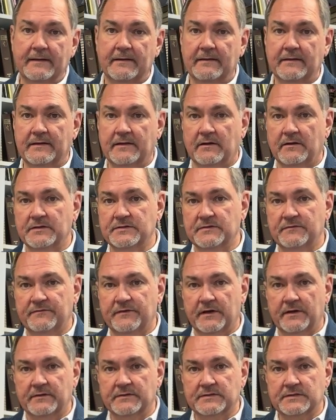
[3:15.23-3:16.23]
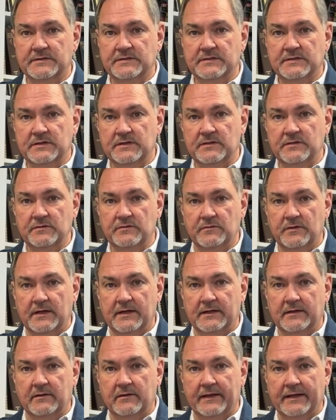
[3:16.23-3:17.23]
encouraging folks
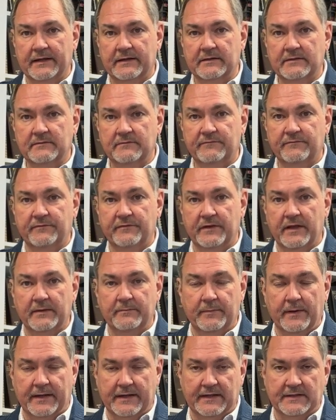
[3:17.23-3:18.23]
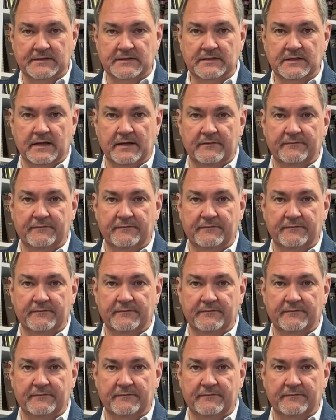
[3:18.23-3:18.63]
to collect flood buckets.